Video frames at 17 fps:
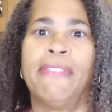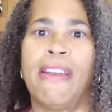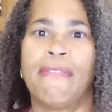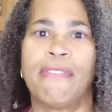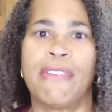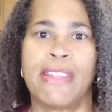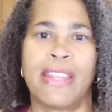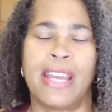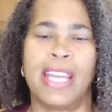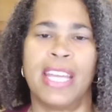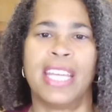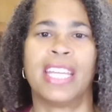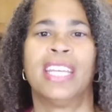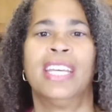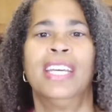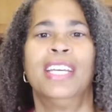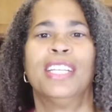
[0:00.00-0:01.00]
of
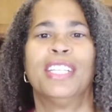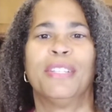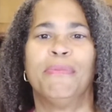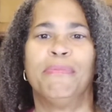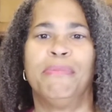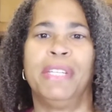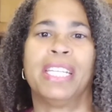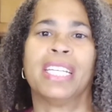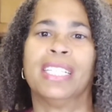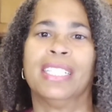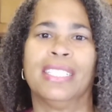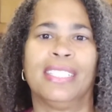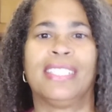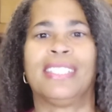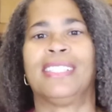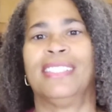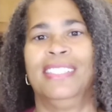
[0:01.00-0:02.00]
everything
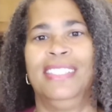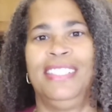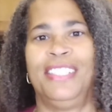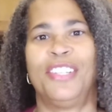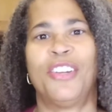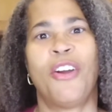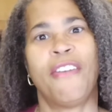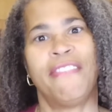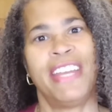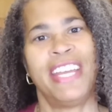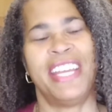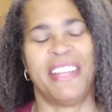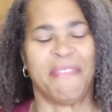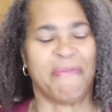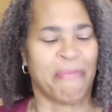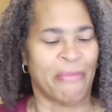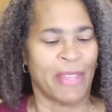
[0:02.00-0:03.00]
because it's an
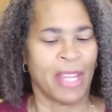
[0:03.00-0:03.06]
RV.